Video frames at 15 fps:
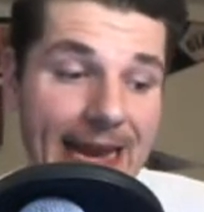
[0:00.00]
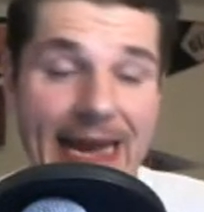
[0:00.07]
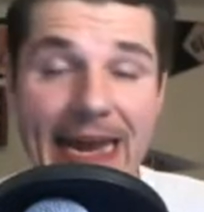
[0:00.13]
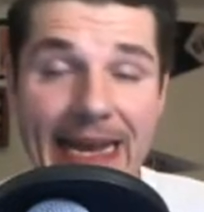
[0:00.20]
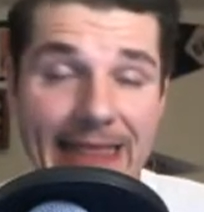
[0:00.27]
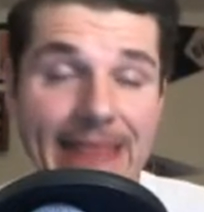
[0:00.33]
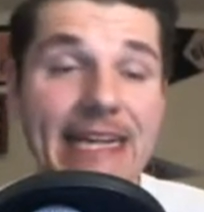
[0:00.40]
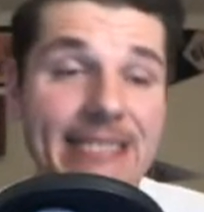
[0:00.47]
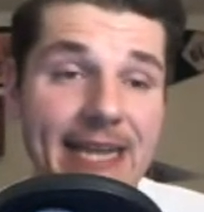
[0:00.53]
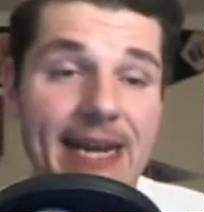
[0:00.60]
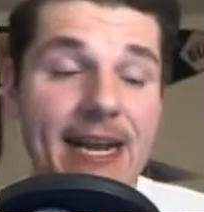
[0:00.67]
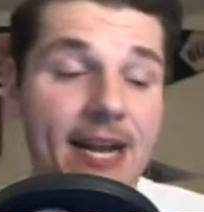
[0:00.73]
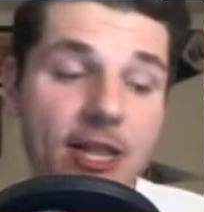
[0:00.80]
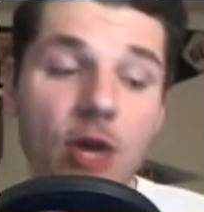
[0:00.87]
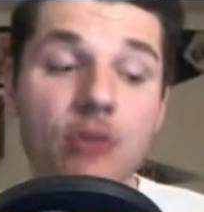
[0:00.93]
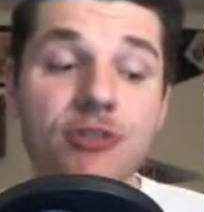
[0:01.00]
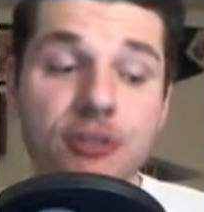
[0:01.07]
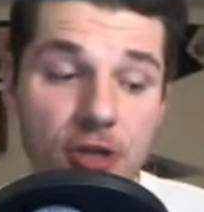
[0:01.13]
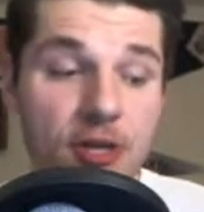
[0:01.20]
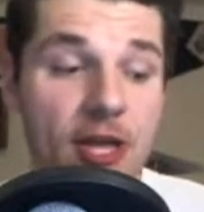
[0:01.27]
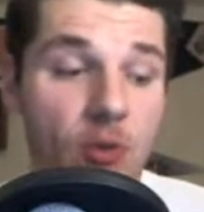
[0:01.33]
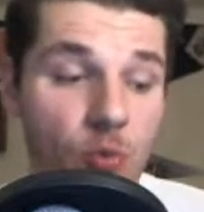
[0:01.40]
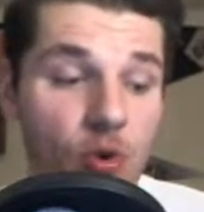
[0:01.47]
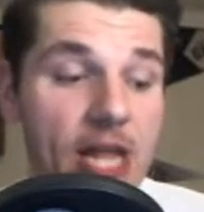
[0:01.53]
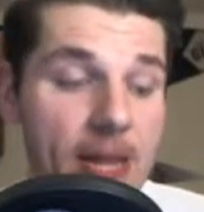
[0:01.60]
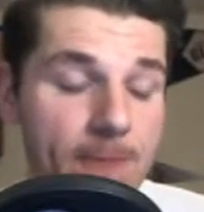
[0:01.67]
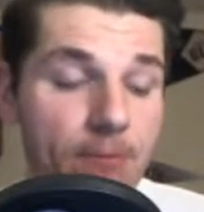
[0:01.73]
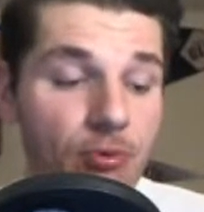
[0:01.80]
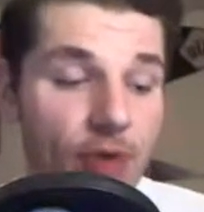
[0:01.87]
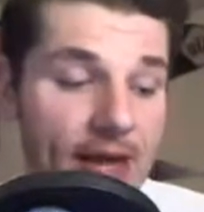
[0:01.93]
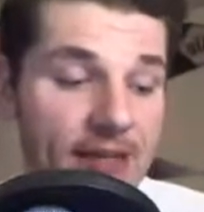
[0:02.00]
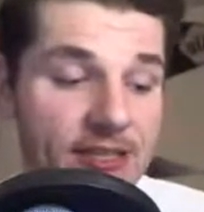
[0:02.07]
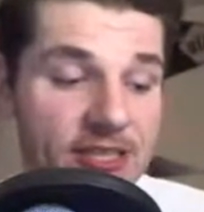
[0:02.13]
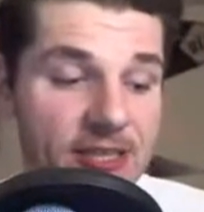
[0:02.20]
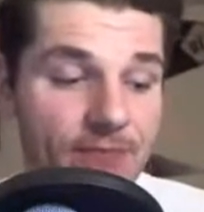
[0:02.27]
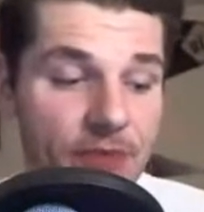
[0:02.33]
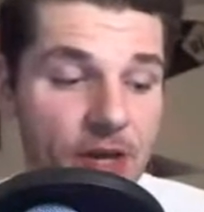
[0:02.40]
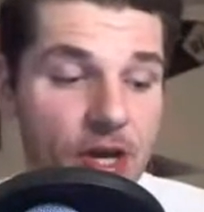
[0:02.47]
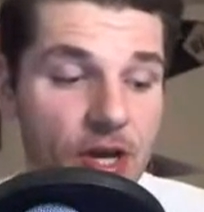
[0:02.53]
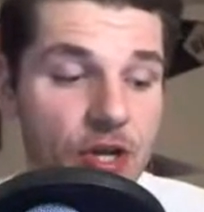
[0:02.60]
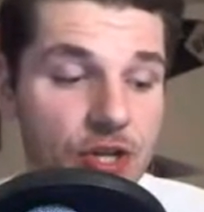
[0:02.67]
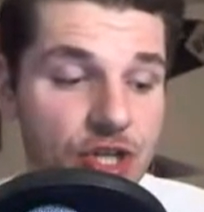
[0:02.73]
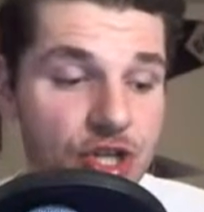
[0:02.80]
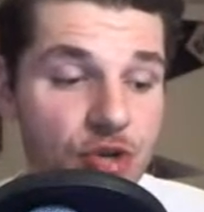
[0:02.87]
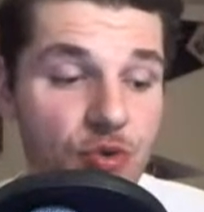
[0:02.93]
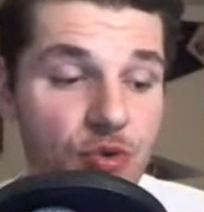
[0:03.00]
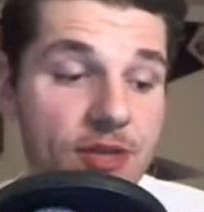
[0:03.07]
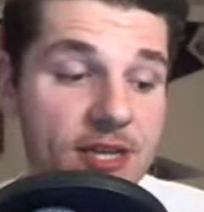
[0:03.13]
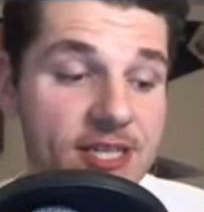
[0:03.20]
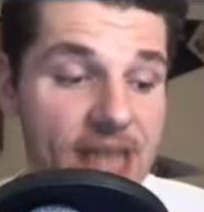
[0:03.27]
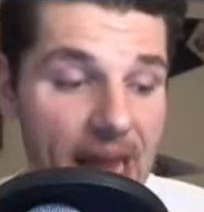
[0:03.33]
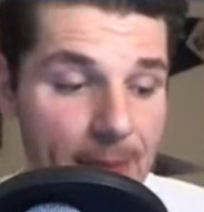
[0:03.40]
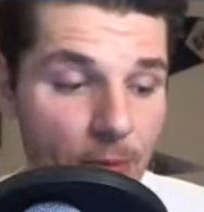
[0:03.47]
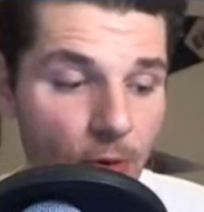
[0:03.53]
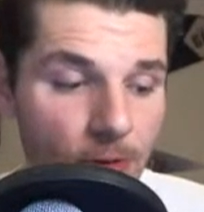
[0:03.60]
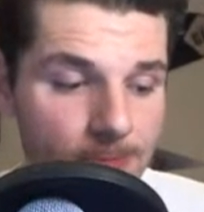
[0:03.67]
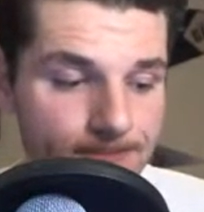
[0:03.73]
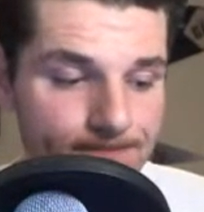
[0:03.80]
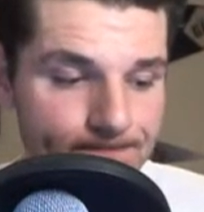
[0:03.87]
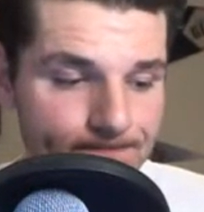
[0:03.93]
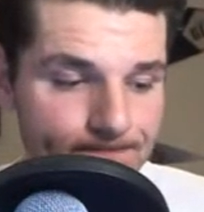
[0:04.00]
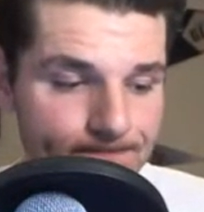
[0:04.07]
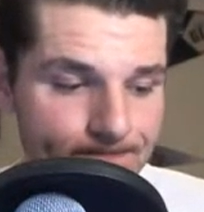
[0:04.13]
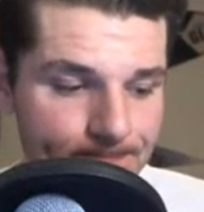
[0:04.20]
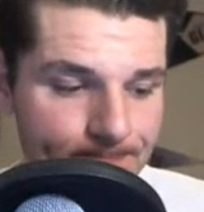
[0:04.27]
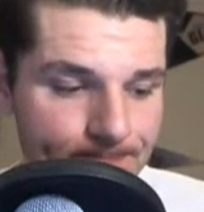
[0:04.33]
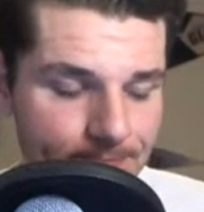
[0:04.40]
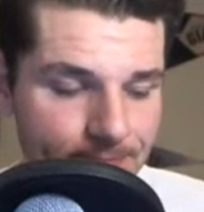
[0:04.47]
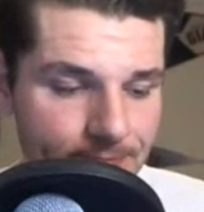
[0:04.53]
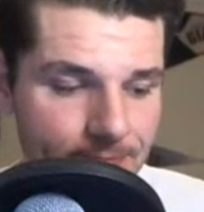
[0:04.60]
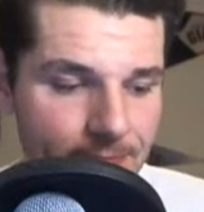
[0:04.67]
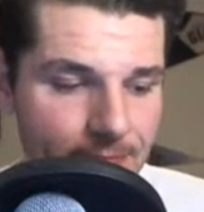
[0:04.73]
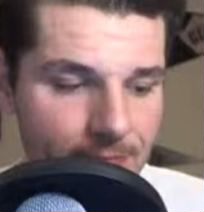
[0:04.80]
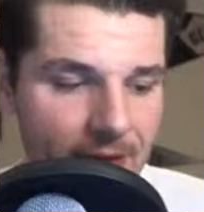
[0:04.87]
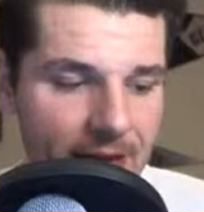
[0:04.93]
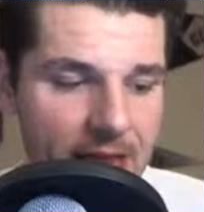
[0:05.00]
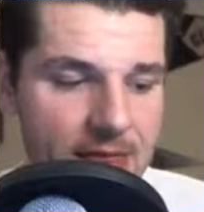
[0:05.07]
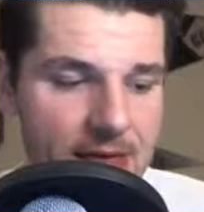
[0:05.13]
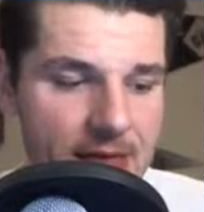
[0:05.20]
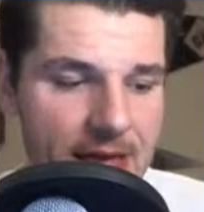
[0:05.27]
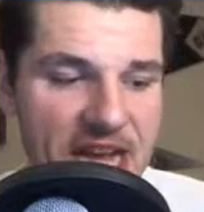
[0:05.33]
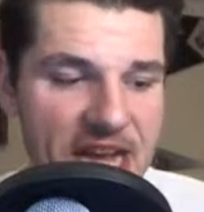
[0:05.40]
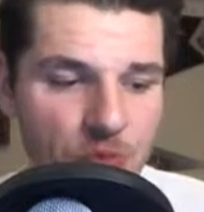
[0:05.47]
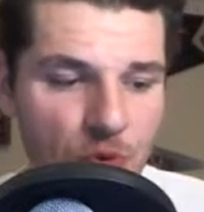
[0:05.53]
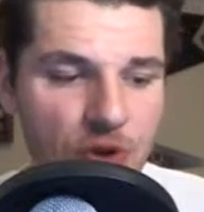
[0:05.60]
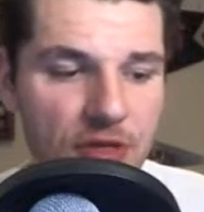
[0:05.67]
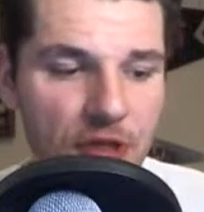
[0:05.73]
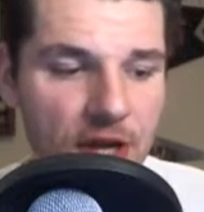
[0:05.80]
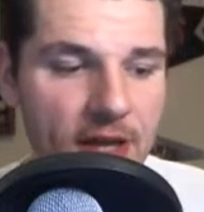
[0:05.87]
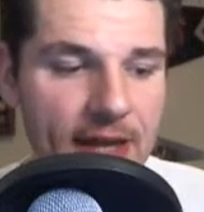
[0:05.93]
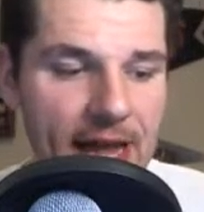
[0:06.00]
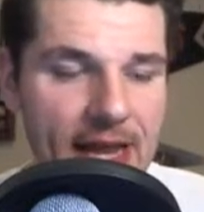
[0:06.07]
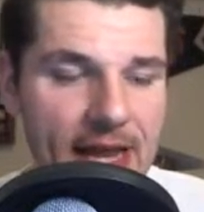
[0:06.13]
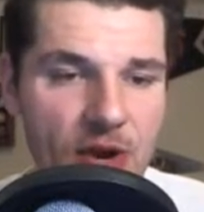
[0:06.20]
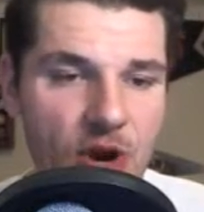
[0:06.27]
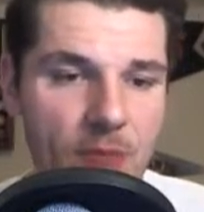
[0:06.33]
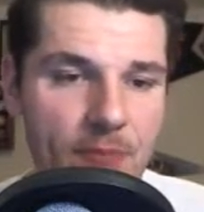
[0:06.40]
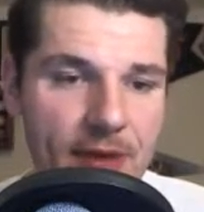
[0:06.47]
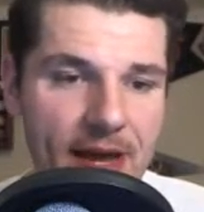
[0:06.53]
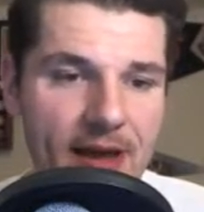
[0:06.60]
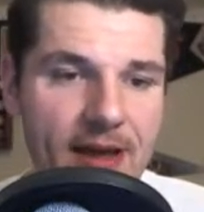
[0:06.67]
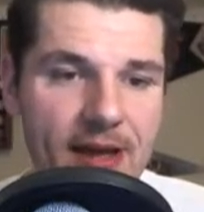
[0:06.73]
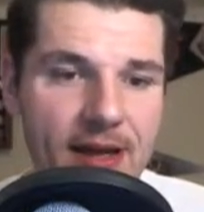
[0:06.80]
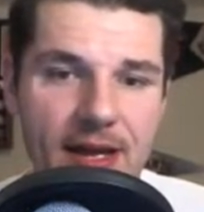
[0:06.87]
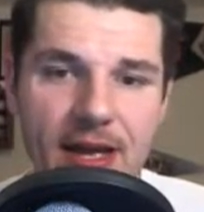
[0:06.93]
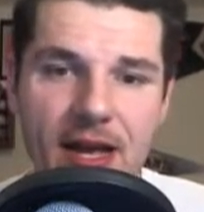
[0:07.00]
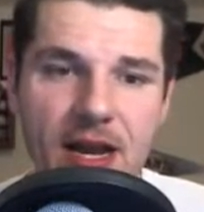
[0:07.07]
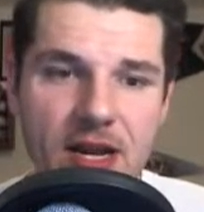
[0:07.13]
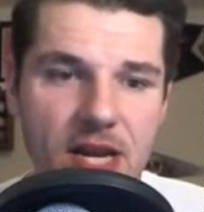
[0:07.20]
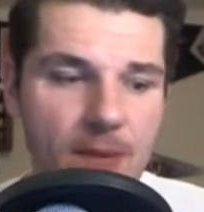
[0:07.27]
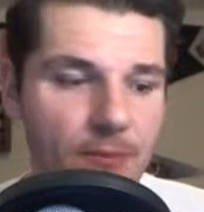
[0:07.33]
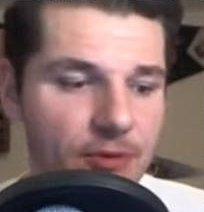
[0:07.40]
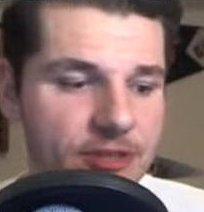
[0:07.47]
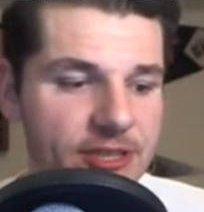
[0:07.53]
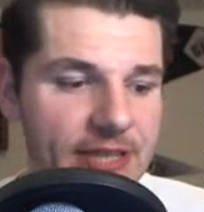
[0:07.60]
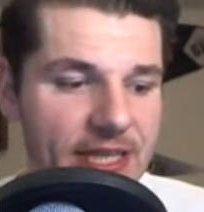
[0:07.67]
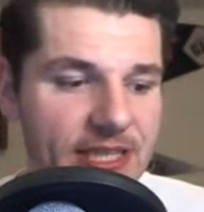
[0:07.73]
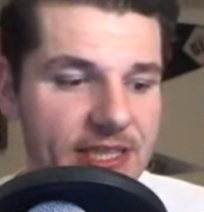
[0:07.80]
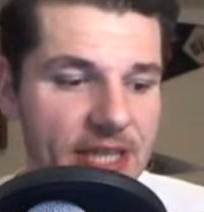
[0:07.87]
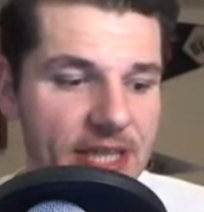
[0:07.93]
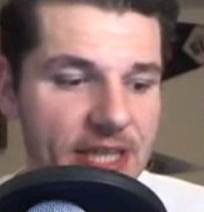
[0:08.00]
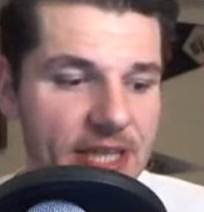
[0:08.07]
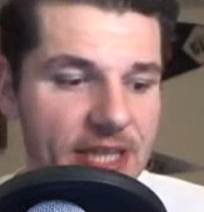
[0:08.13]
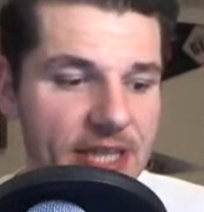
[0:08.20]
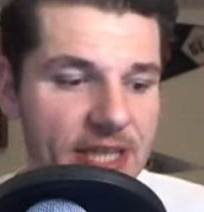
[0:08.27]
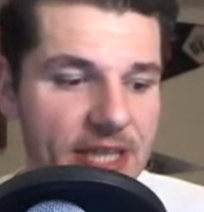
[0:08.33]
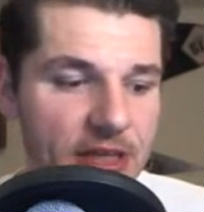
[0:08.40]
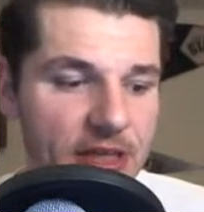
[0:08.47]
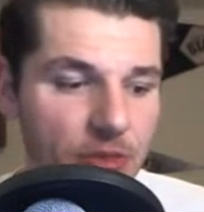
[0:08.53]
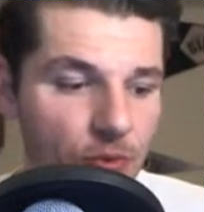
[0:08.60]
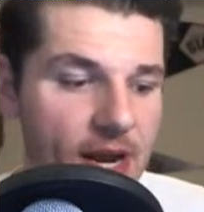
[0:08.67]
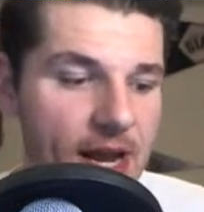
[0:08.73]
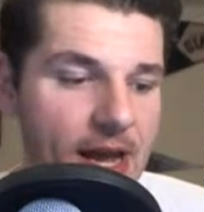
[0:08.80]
at least get a closer look at what he brings to the table. And I think he's worth looking at here at pick number 63.